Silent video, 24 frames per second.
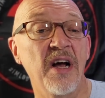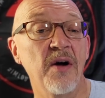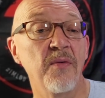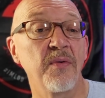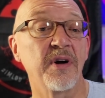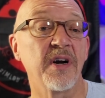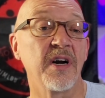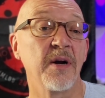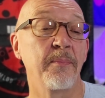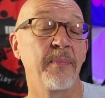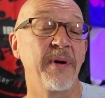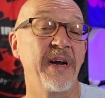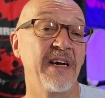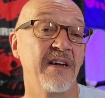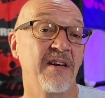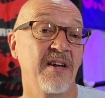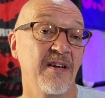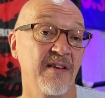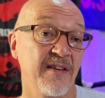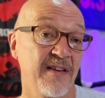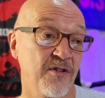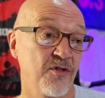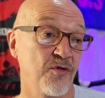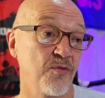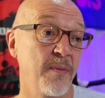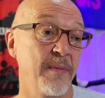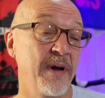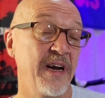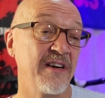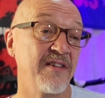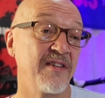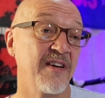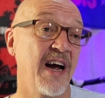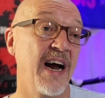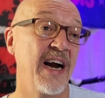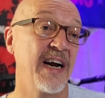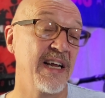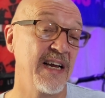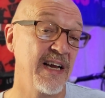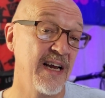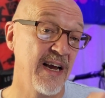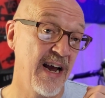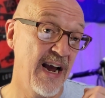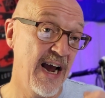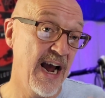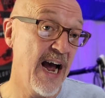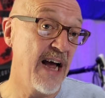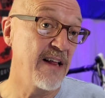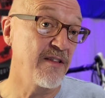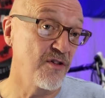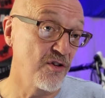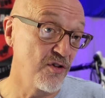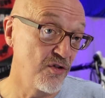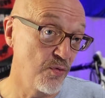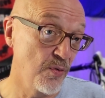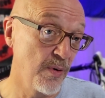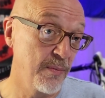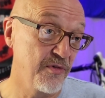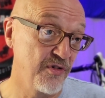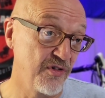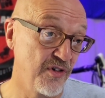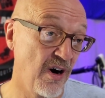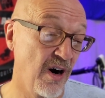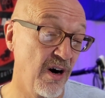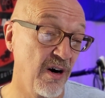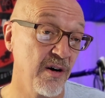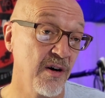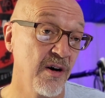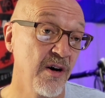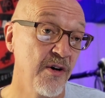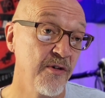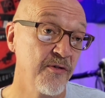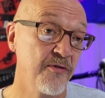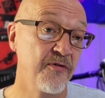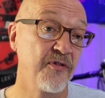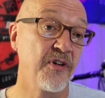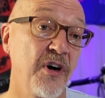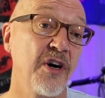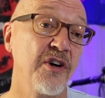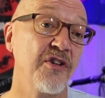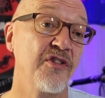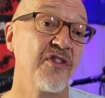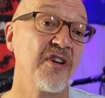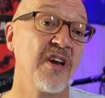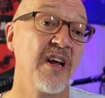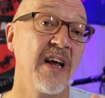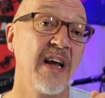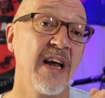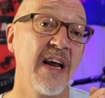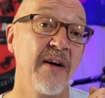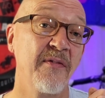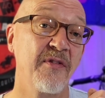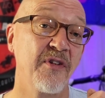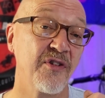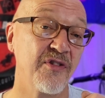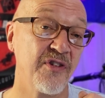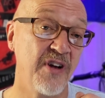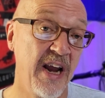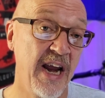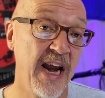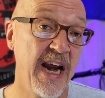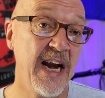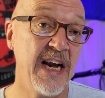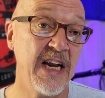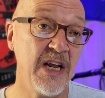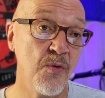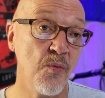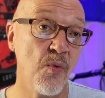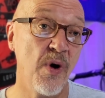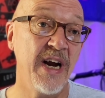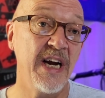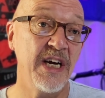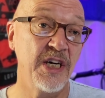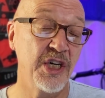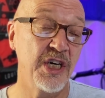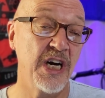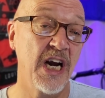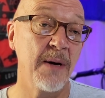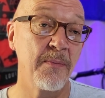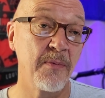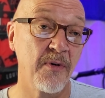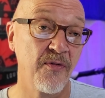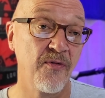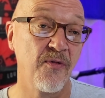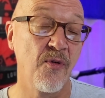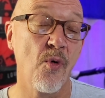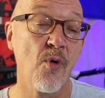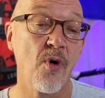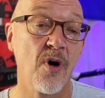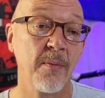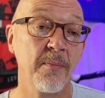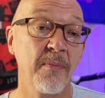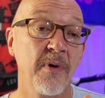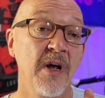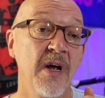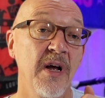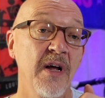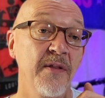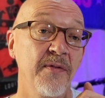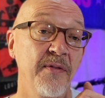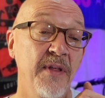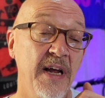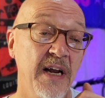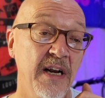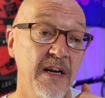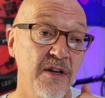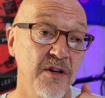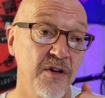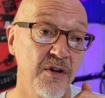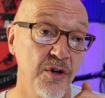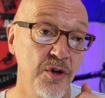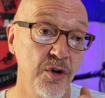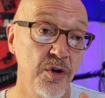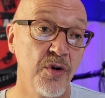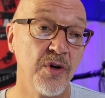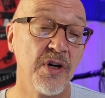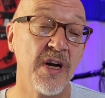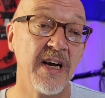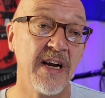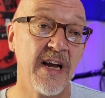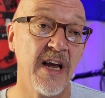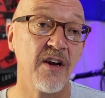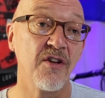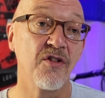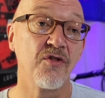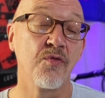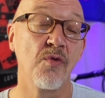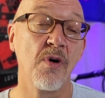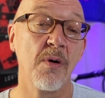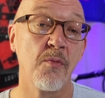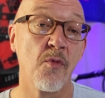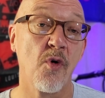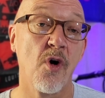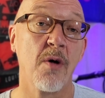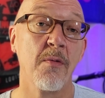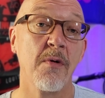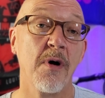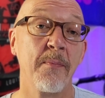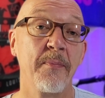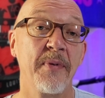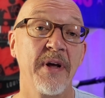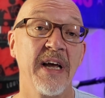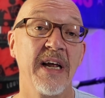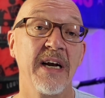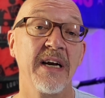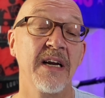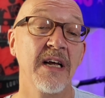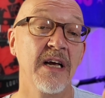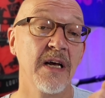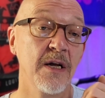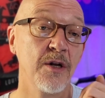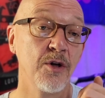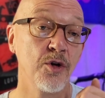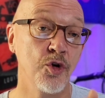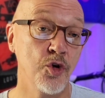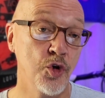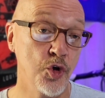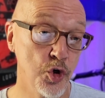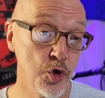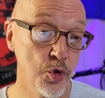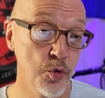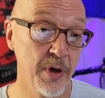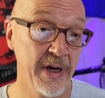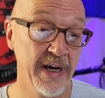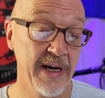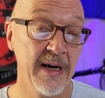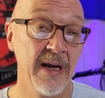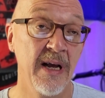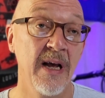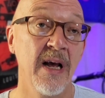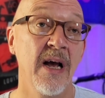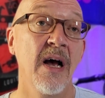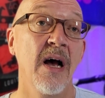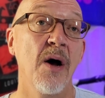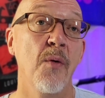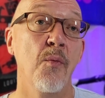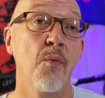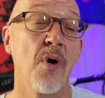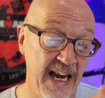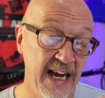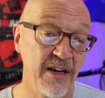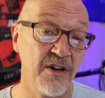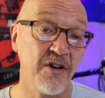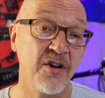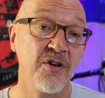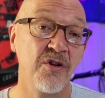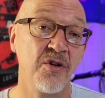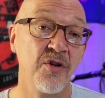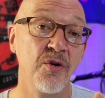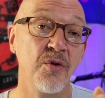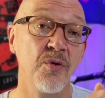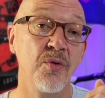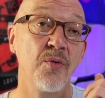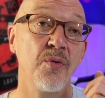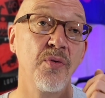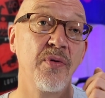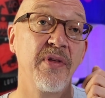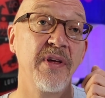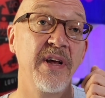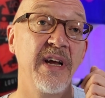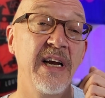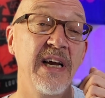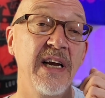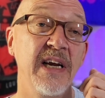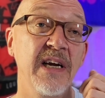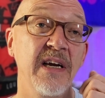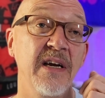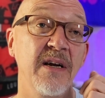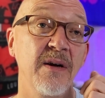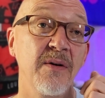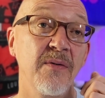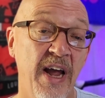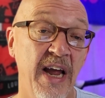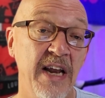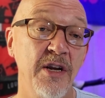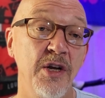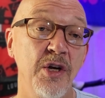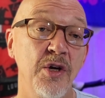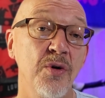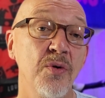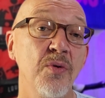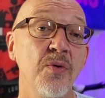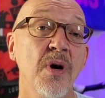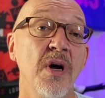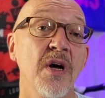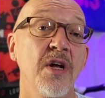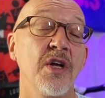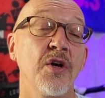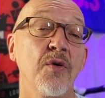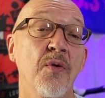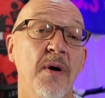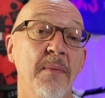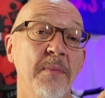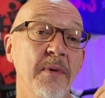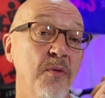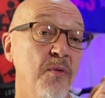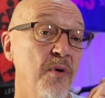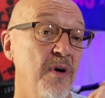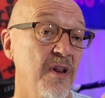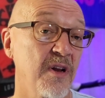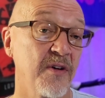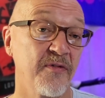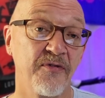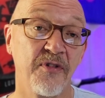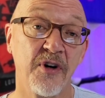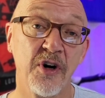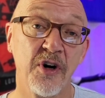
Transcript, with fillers: Here's how we're going to beat the swim anxiety at the swim start. First, if there's any way, shape, or form that you can get a swim warm-up in, do it. Get to the venue. You want to be one of the